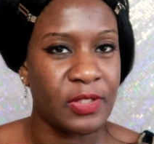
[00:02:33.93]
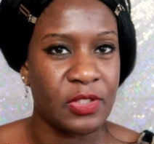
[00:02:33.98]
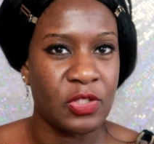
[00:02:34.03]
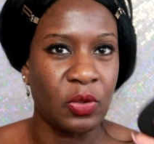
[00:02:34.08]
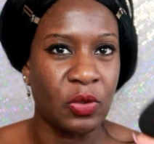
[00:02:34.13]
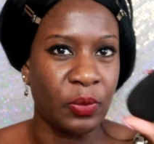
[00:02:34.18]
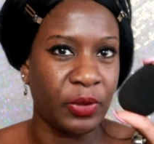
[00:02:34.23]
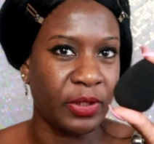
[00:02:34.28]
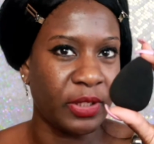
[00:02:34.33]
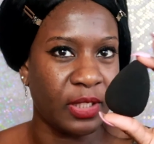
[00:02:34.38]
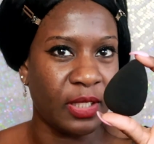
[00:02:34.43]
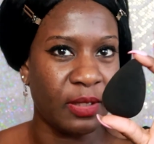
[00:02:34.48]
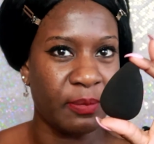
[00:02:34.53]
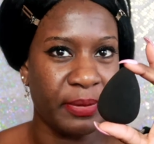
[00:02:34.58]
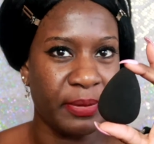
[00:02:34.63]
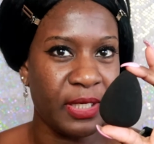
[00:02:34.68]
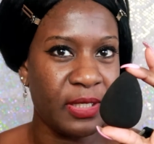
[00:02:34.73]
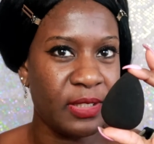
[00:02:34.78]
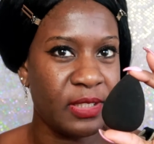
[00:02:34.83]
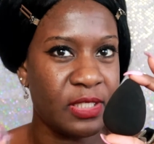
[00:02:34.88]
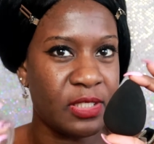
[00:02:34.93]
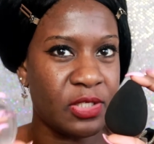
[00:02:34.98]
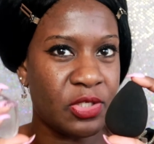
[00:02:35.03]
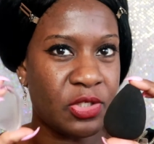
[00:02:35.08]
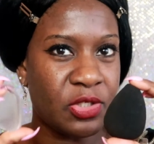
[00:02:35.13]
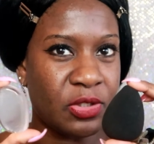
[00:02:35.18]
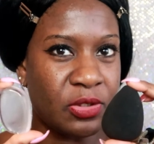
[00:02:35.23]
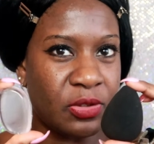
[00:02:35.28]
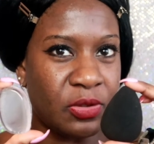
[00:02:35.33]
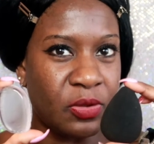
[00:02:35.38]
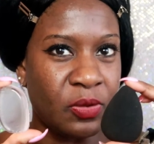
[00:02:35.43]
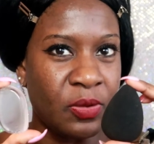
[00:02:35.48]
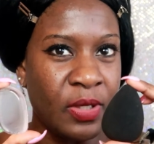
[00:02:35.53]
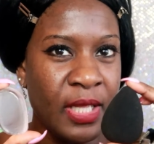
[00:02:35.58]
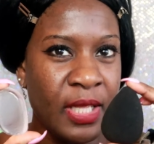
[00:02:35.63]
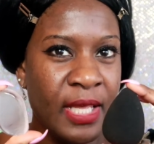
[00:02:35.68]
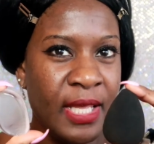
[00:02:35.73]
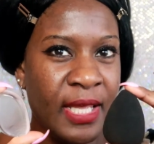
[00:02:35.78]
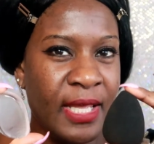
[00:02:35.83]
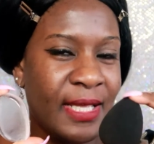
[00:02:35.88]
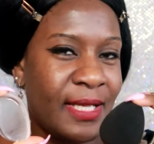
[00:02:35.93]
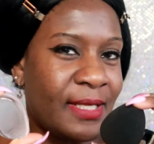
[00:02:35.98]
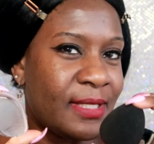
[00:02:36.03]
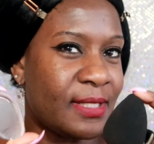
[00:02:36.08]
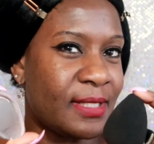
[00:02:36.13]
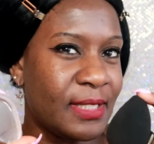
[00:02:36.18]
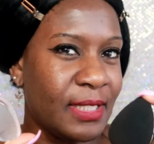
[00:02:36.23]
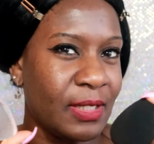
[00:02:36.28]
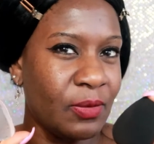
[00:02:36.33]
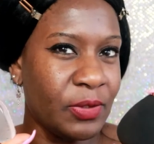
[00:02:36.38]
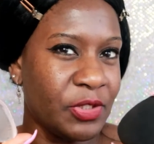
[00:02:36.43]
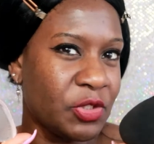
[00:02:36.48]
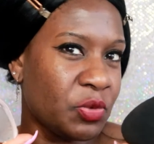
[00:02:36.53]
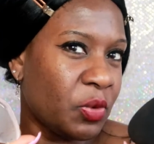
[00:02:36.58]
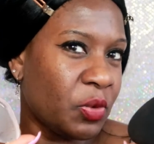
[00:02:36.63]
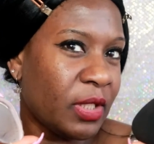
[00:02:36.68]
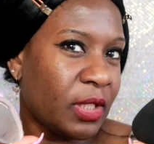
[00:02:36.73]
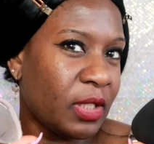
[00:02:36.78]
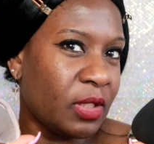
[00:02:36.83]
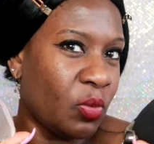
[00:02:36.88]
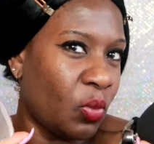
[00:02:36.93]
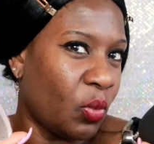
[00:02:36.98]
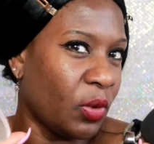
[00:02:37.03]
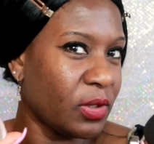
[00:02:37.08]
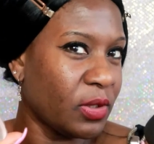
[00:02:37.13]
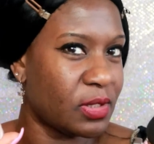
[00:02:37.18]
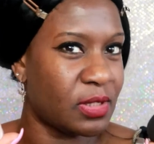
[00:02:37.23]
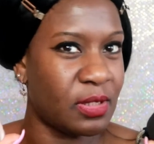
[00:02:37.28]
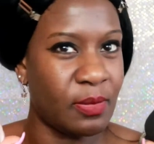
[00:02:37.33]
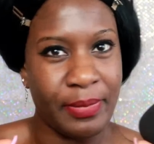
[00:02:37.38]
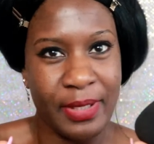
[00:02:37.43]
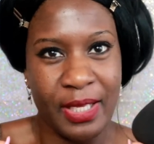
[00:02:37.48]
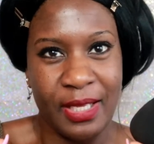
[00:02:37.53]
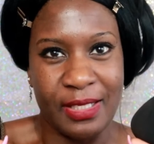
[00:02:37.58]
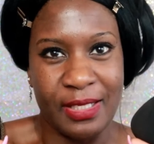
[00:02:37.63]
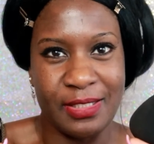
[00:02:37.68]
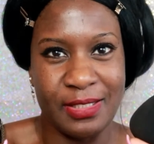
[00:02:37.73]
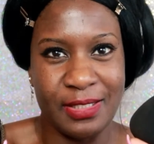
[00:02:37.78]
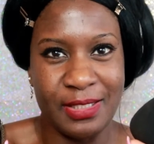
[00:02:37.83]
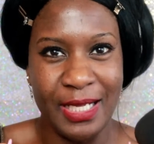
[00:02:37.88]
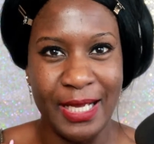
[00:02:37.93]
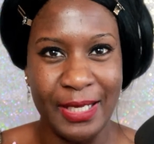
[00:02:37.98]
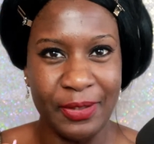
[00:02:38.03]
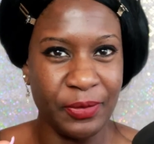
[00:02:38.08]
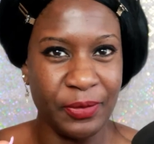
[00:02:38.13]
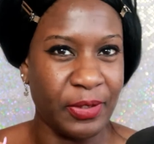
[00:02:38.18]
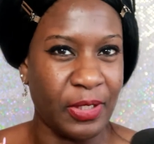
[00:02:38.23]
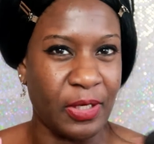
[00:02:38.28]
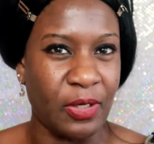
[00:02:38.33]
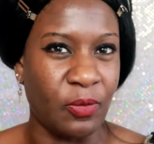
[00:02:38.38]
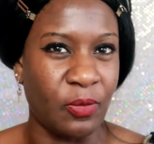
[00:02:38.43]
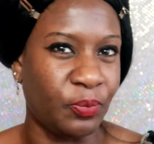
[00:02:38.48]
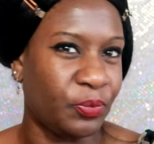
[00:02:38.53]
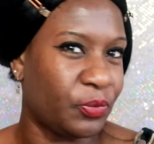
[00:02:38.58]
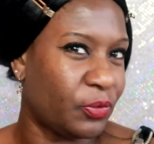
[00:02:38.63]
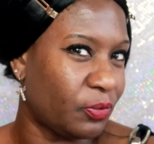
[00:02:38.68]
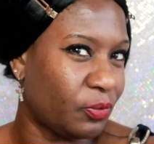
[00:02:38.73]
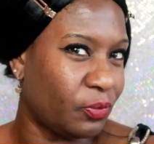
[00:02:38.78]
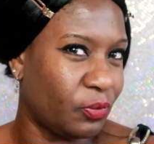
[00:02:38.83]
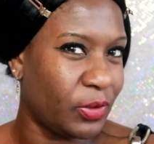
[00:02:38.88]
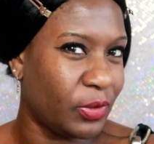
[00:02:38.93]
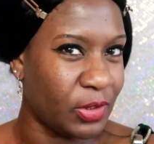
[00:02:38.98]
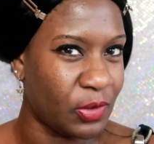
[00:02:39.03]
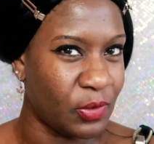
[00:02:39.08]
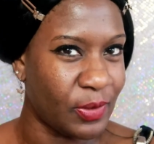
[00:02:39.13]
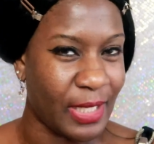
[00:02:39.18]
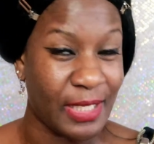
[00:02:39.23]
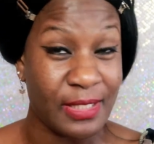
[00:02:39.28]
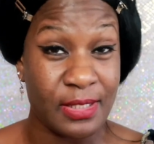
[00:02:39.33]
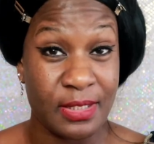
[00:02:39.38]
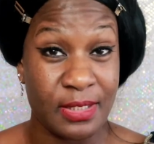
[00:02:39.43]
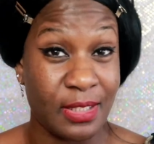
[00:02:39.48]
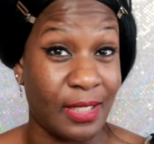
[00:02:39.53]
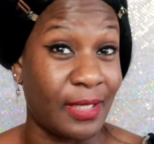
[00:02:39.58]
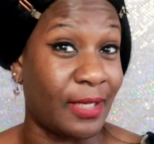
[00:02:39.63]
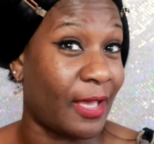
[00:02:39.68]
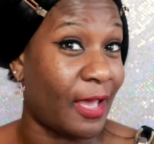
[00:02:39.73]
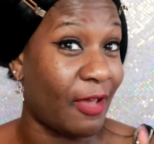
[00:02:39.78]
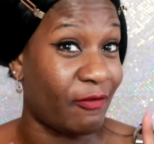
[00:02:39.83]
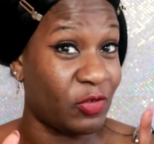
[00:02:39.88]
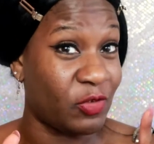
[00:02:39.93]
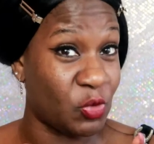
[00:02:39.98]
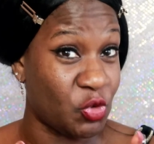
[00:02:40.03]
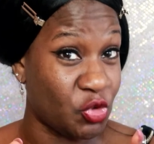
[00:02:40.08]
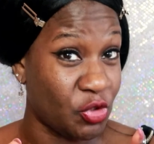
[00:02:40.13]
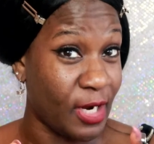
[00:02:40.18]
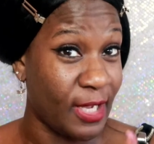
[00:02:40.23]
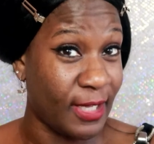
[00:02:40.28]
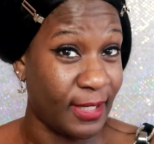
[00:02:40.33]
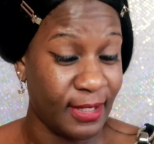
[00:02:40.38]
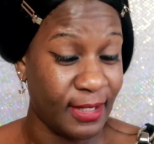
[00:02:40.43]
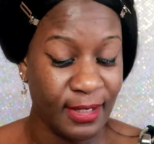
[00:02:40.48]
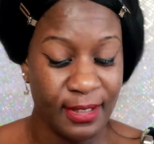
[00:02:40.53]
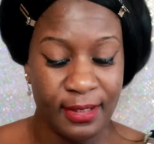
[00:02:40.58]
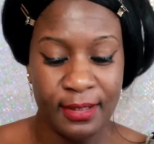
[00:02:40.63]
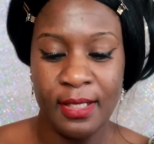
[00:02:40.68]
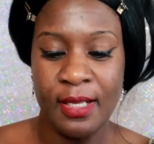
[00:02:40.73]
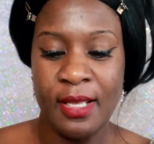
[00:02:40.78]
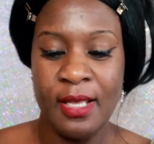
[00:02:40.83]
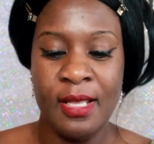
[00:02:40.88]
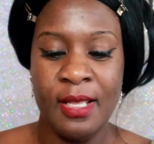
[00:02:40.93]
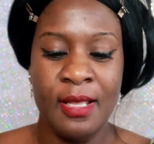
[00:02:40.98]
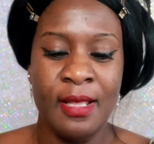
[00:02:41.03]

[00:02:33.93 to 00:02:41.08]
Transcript: So we're gonna compare these two and see which one works the best. I don't know. What do you guys think? Have you tried it?